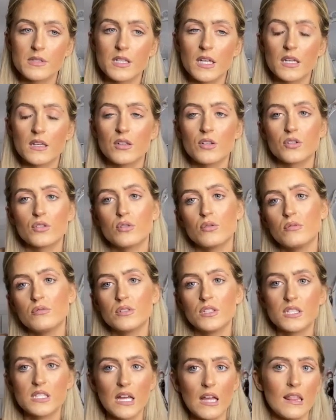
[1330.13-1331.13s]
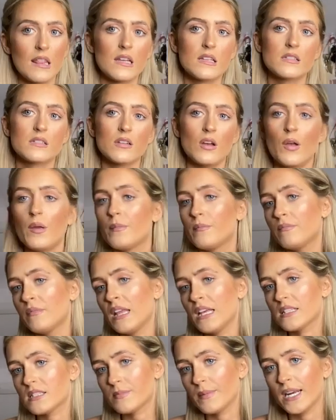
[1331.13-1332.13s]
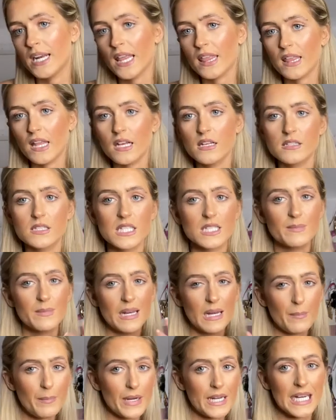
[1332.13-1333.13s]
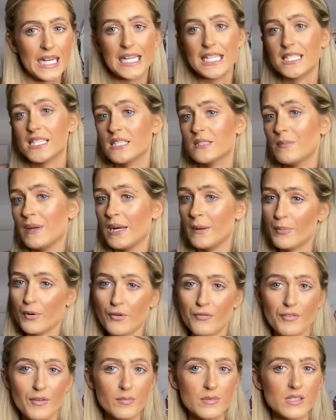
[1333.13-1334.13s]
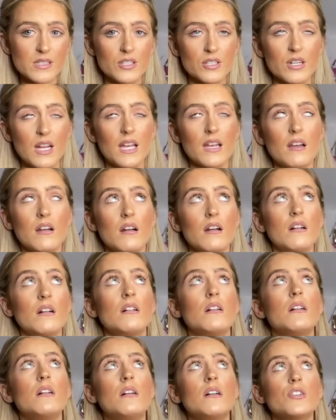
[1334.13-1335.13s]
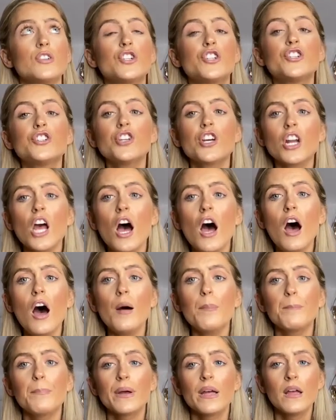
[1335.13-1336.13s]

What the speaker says: Like, you're told to sell this many things, this many paninis, this many perfumes, and you're like, oh, shut up.